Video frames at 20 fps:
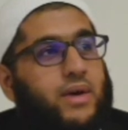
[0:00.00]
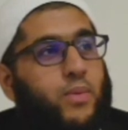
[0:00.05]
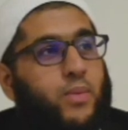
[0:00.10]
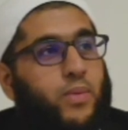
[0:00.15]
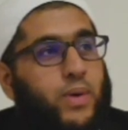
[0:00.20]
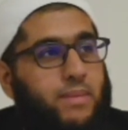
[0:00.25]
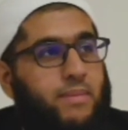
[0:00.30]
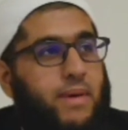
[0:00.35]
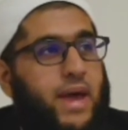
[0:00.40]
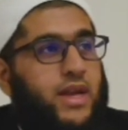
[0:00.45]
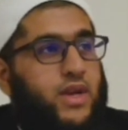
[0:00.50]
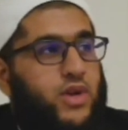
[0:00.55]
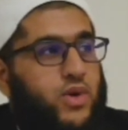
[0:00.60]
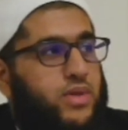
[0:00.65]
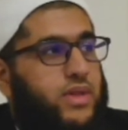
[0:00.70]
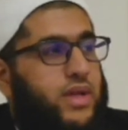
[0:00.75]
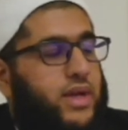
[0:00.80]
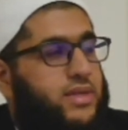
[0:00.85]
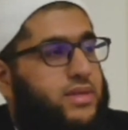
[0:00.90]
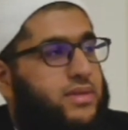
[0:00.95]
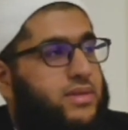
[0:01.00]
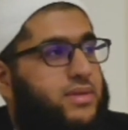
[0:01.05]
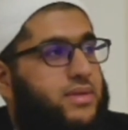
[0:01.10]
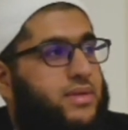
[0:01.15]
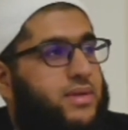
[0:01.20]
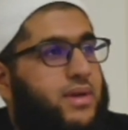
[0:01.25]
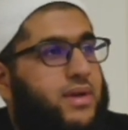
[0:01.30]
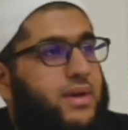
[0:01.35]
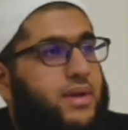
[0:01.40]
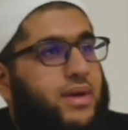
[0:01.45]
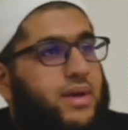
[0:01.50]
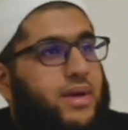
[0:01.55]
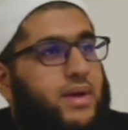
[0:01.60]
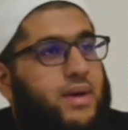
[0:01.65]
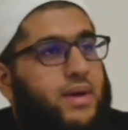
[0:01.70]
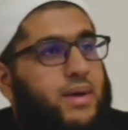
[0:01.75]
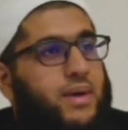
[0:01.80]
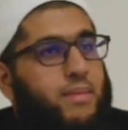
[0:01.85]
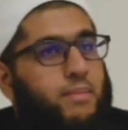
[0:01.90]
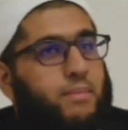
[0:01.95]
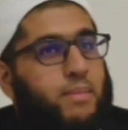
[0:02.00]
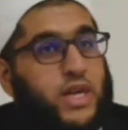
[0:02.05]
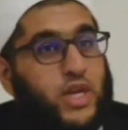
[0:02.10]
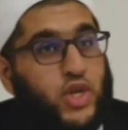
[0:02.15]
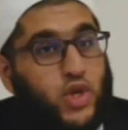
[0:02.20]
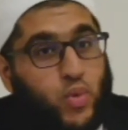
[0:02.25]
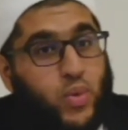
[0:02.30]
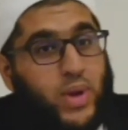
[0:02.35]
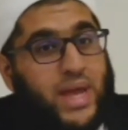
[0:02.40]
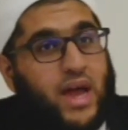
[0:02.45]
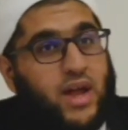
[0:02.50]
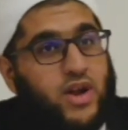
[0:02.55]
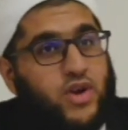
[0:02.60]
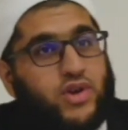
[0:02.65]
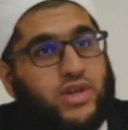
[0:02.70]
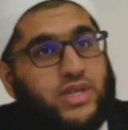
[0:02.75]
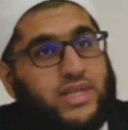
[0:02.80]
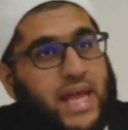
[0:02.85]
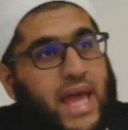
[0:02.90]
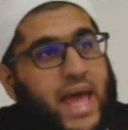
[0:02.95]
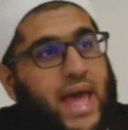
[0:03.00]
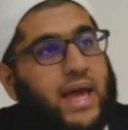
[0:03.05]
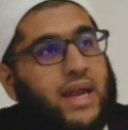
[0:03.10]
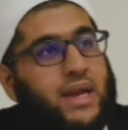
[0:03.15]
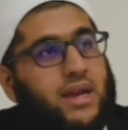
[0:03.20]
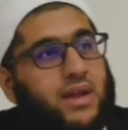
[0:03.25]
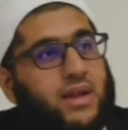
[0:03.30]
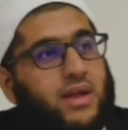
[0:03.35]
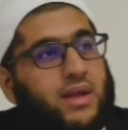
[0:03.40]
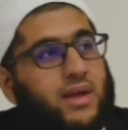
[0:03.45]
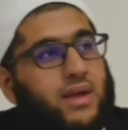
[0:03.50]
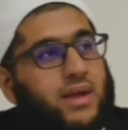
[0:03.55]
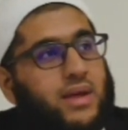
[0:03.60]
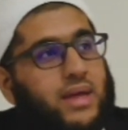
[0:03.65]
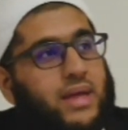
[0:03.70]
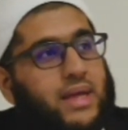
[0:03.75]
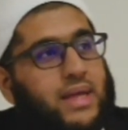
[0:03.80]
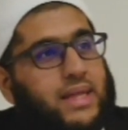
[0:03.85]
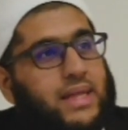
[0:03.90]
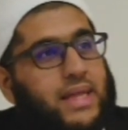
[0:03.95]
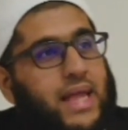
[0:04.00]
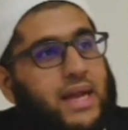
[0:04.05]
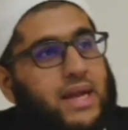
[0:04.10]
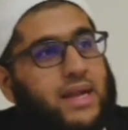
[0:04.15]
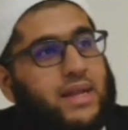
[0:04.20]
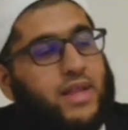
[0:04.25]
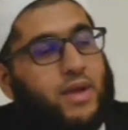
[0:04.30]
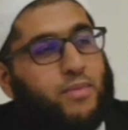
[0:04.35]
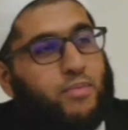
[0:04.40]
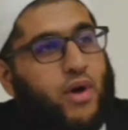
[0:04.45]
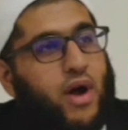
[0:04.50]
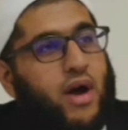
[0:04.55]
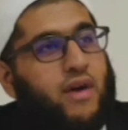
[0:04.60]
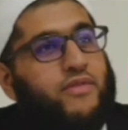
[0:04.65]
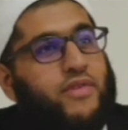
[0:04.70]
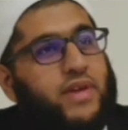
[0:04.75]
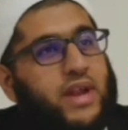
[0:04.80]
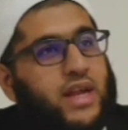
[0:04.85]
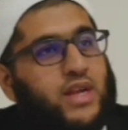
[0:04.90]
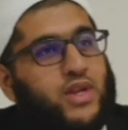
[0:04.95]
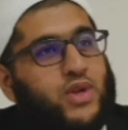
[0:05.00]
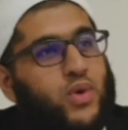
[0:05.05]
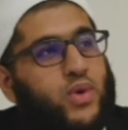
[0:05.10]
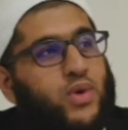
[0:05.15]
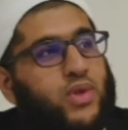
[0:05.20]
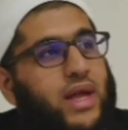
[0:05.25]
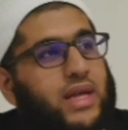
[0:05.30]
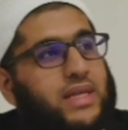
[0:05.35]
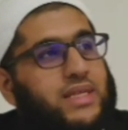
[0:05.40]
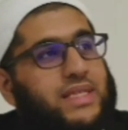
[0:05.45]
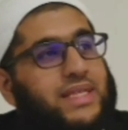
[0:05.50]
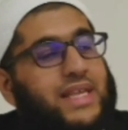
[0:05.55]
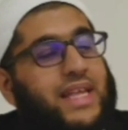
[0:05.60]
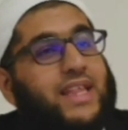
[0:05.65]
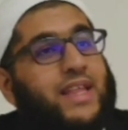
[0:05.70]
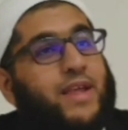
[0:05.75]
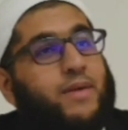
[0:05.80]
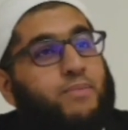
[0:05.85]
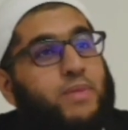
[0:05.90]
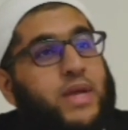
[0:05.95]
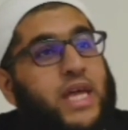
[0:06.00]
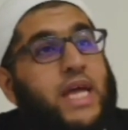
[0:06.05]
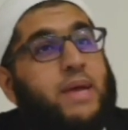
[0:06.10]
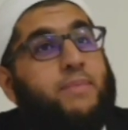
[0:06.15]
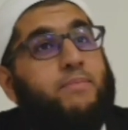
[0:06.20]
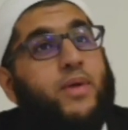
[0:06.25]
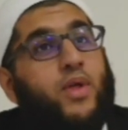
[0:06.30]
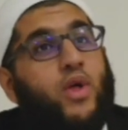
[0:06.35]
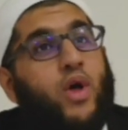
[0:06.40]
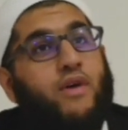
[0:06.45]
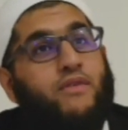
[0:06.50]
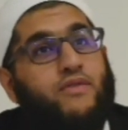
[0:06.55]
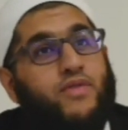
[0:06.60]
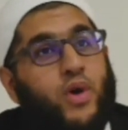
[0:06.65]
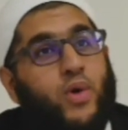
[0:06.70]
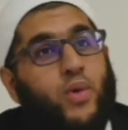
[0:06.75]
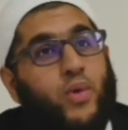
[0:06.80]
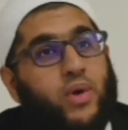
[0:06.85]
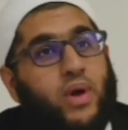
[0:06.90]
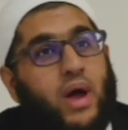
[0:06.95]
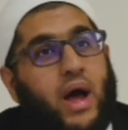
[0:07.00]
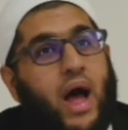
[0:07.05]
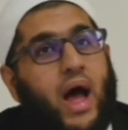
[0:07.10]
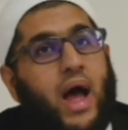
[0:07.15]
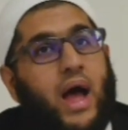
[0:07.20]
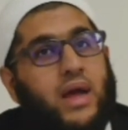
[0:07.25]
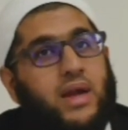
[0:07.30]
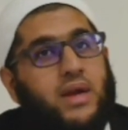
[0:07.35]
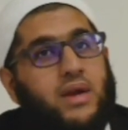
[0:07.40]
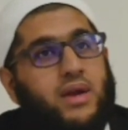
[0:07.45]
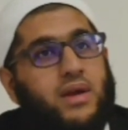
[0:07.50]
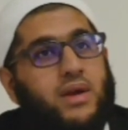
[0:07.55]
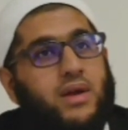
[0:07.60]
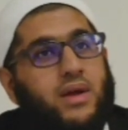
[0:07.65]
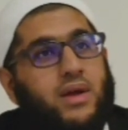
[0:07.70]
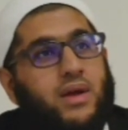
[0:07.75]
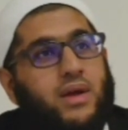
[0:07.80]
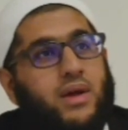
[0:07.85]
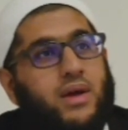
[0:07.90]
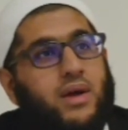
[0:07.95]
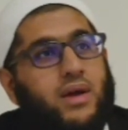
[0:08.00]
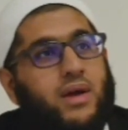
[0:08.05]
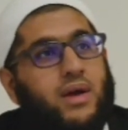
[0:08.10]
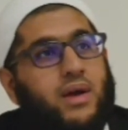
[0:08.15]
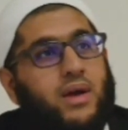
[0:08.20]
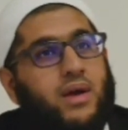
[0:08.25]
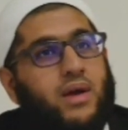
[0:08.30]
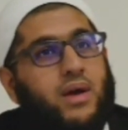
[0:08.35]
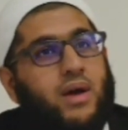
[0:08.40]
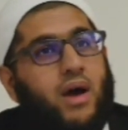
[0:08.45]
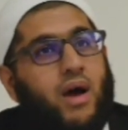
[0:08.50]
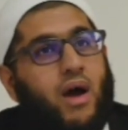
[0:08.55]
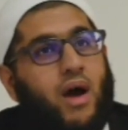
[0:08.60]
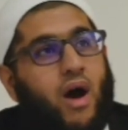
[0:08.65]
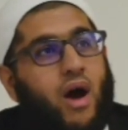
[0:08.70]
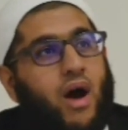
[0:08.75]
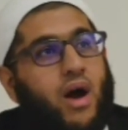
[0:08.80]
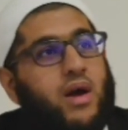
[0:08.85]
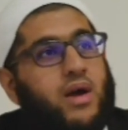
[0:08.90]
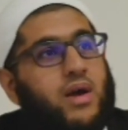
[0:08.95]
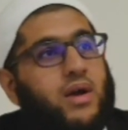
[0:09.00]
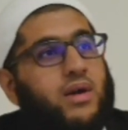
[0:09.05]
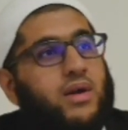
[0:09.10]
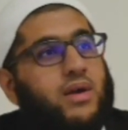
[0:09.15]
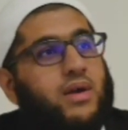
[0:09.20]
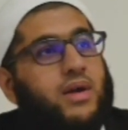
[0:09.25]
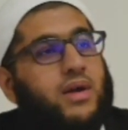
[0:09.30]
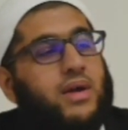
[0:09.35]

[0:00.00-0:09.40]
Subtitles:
we may do this, but do we understand that the Prophet had told us that the people of the Quran are